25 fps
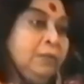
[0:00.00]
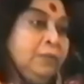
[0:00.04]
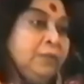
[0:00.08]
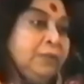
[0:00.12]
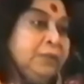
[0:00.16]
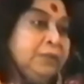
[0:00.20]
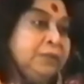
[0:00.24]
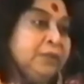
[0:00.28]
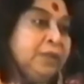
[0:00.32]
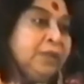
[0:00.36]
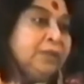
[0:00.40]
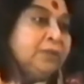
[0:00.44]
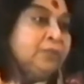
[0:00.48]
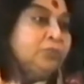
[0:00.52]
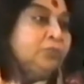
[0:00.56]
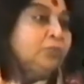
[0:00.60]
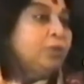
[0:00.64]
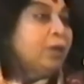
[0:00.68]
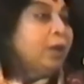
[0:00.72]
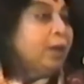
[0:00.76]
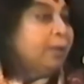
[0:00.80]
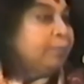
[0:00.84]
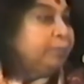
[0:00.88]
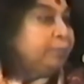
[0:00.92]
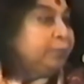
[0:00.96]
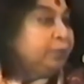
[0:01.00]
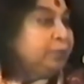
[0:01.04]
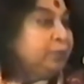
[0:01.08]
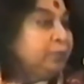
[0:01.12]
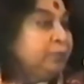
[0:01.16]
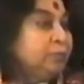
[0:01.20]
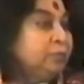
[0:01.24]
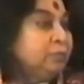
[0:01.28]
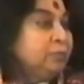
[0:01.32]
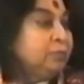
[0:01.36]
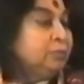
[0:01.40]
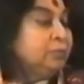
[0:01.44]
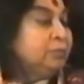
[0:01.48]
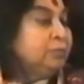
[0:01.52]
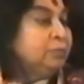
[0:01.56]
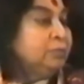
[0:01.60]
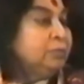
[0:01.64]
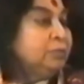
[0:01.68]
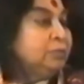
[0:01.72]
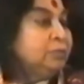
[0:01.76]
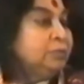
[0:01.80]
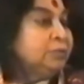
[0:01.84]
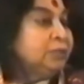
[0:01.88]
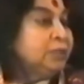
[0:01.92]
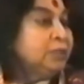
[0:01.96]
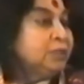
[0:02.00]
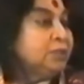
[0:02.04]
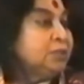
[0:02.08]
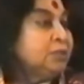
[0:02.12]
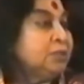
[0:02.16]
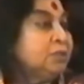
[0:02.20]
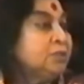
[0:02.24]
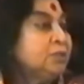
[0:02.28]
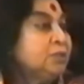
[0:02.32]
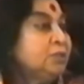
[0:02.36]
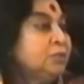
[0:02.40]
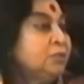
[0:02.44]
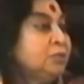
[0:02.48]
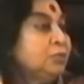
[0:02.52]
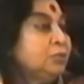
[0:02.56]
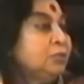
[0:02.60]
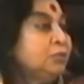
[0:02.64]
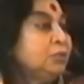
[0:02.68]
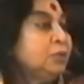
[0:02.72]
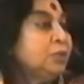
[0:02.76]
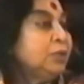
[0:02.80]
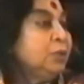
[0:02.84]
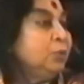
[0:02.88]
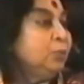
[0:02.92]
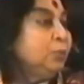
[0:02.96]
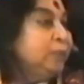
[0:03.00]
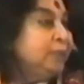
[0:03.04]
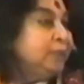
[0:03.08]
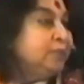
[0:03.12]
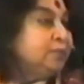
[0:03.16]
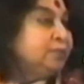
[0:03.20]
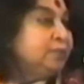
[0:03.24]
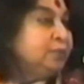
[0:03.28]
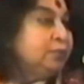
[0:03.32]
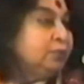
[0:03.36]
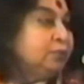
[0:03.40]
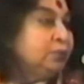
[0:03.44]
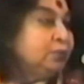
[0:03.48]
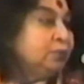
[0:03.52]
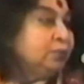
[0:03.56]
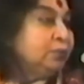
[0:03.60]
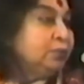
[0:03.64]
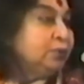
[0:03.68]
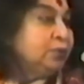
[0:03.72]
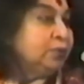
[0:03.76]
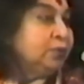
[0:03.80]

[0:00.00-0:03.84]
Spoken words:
This has to happen just to convince you